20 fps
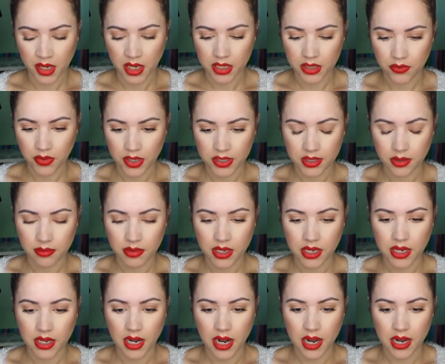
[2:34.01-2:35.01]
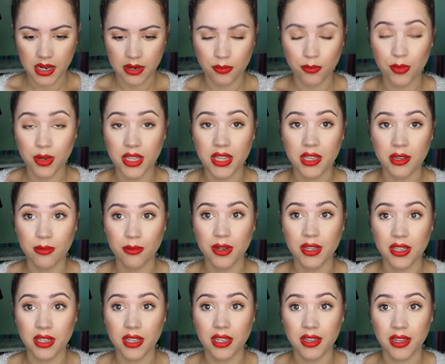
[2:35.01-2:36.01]
as far as something I really,
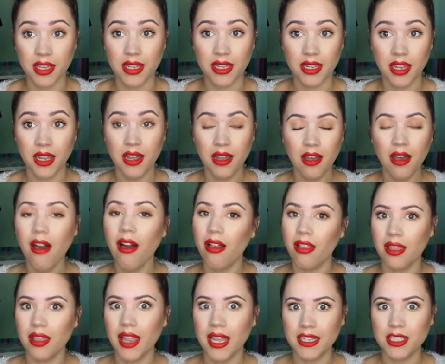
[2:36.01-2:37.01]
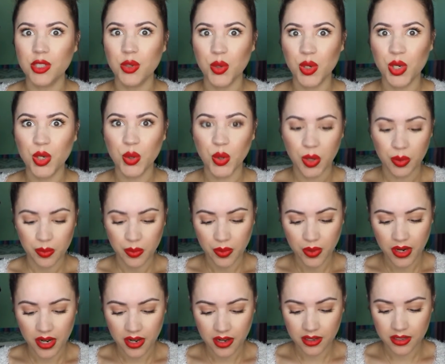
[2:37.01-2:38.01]
really like, like to
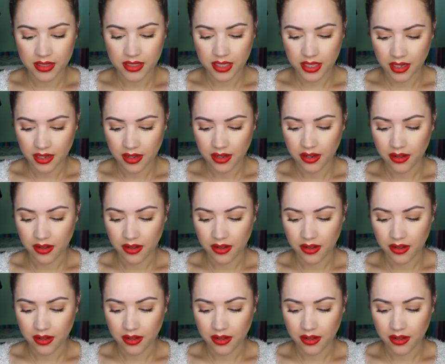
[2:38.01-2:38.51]
incorporate